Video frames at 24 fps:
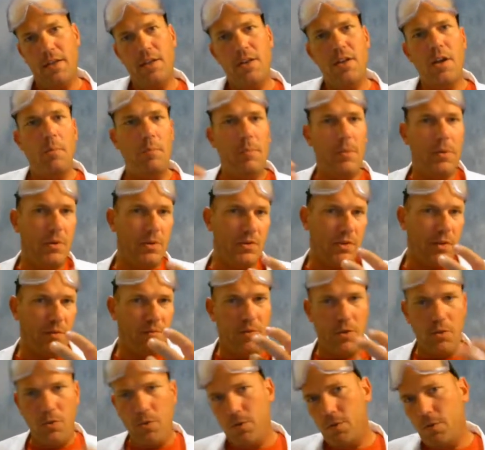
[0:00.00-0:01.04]
numbers of
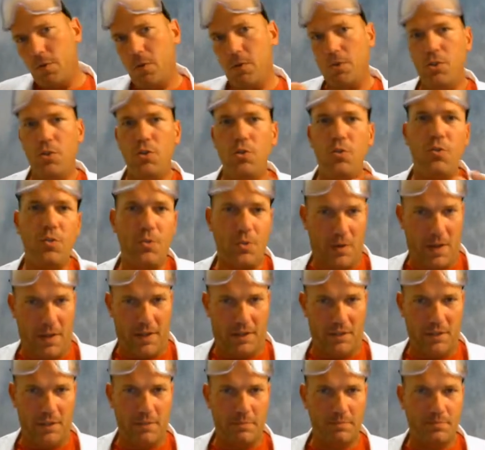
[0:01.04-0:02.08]
neutral
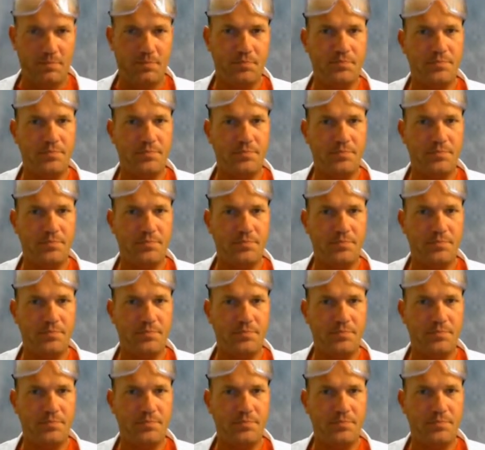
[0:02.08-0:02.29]
neutrons